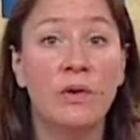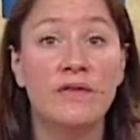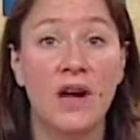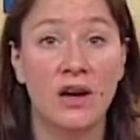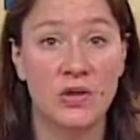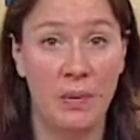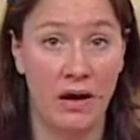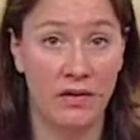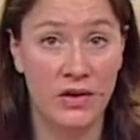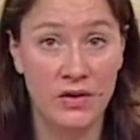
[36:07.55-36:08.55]
We've talked
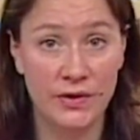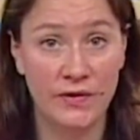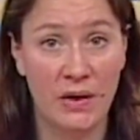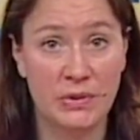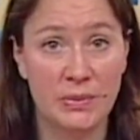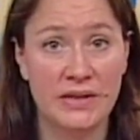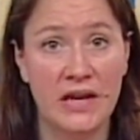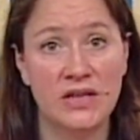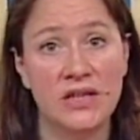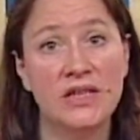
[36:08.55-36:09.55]
about the use of
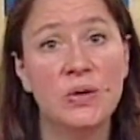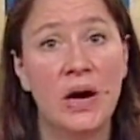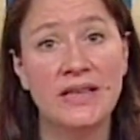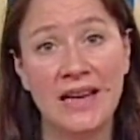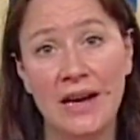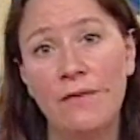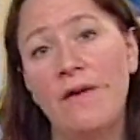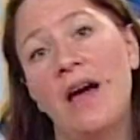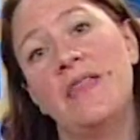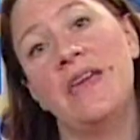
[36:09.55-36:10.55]
optimization to
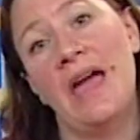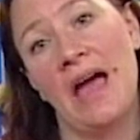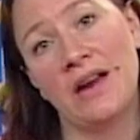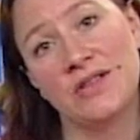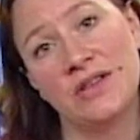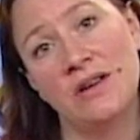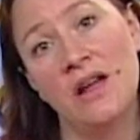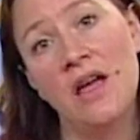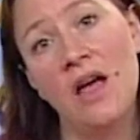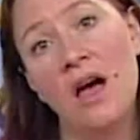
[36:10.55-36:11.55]
identify the action
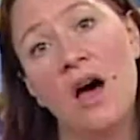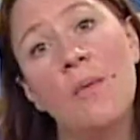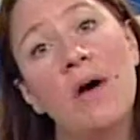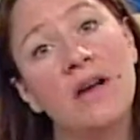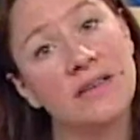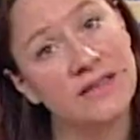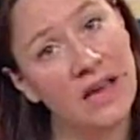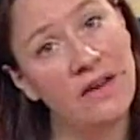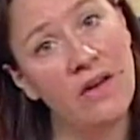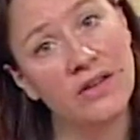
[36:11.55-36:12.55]
among a
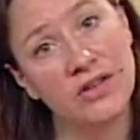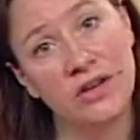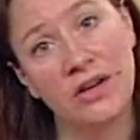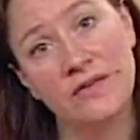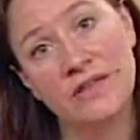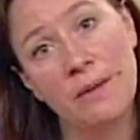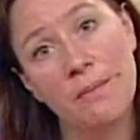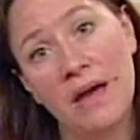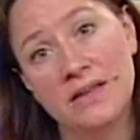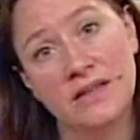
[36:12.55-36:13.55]
set of alternatives that
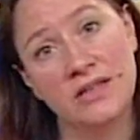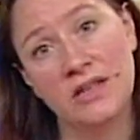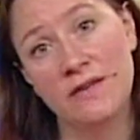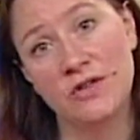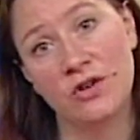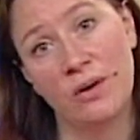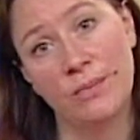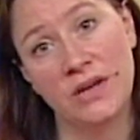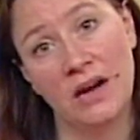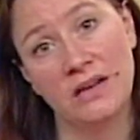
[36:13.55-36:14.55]
best achieves your
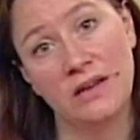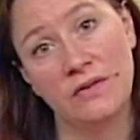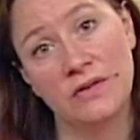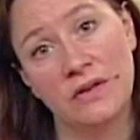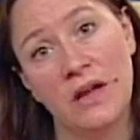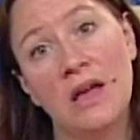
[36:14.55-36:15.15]
objectives,